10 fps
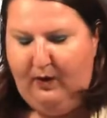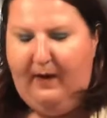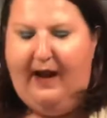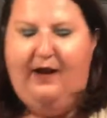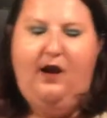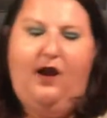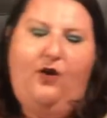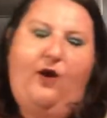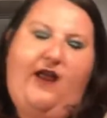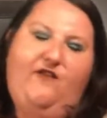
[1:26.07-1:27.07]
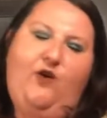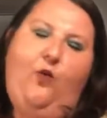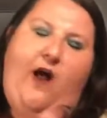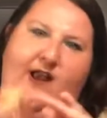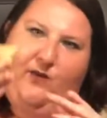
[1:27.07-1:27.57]
And if you
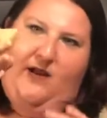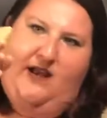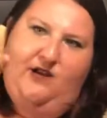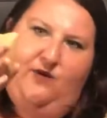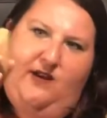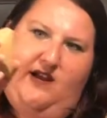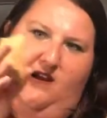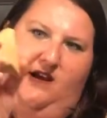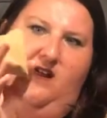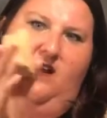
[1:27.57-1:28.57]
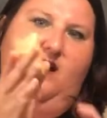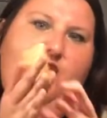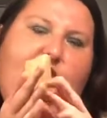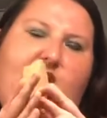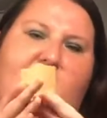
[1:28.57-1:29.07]
watch what I do here,
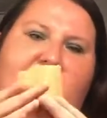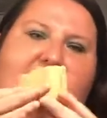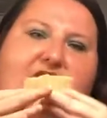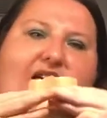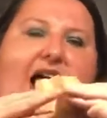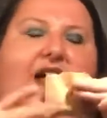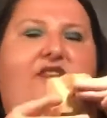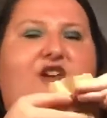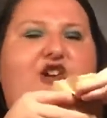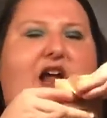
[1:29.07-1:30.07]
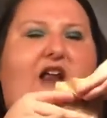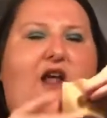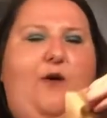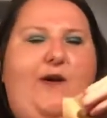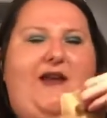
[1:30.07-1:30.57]
you can see that the
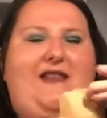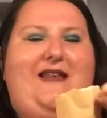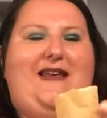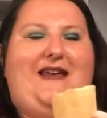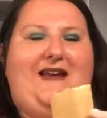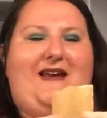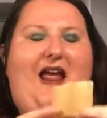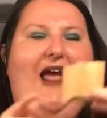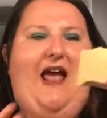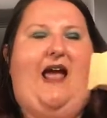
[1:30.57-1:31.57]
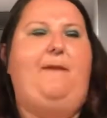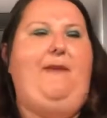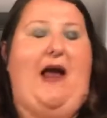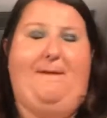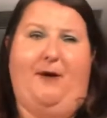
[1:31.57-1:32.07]
jello is in a
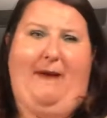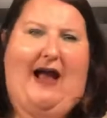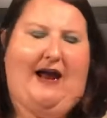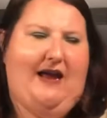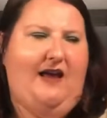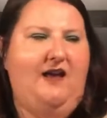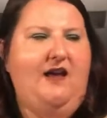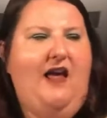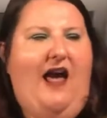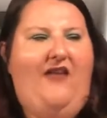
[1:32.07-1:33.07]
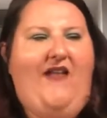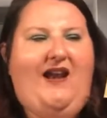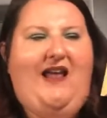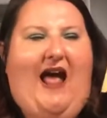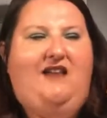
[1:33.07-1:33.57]
paper packet and that it
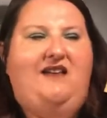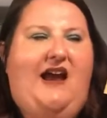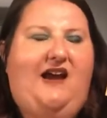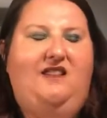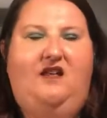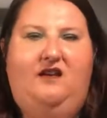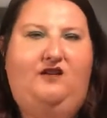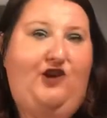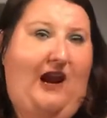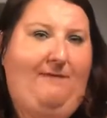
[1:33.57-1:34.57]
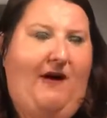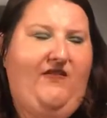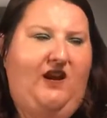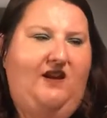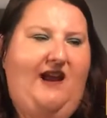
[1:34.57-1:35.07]
has taken the shape of
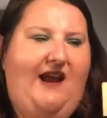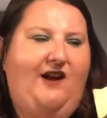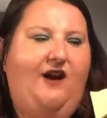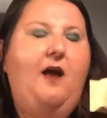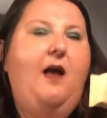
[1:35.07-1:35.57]
this container.